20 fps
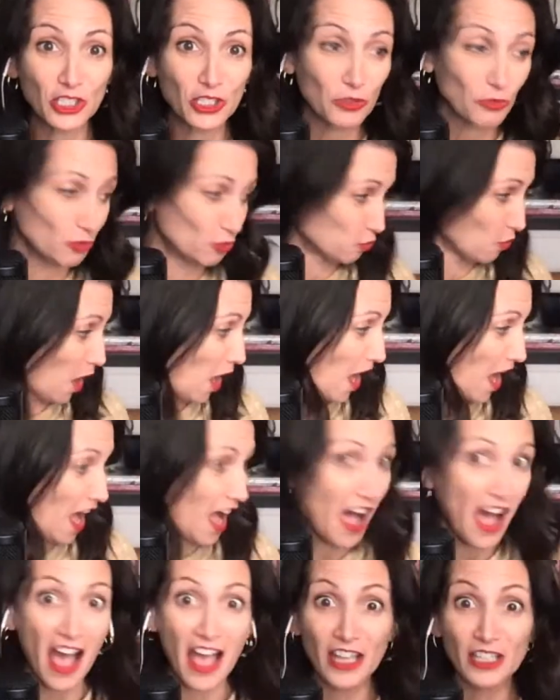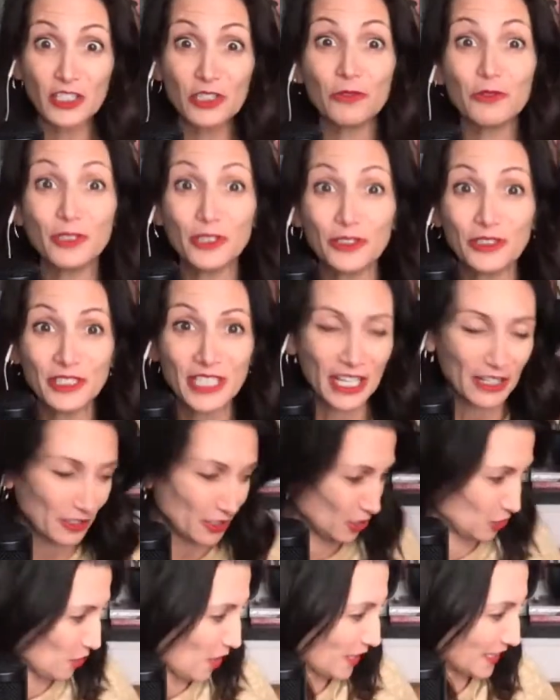you draw? You learned how
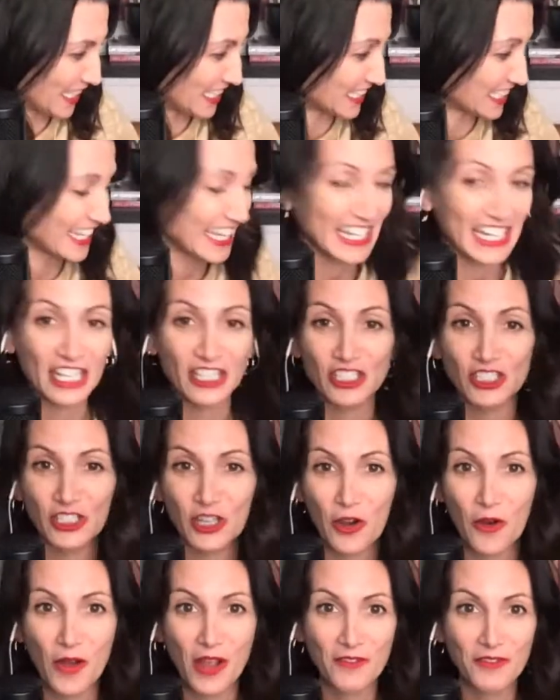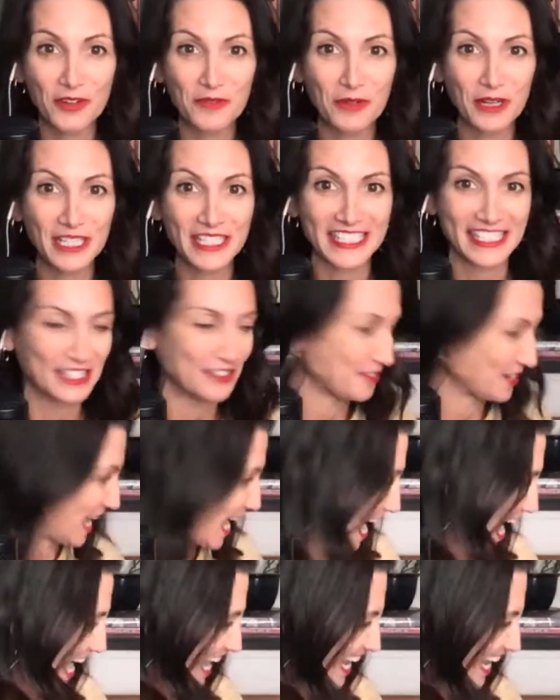to draw. Let's can I show everyone? Is it okay?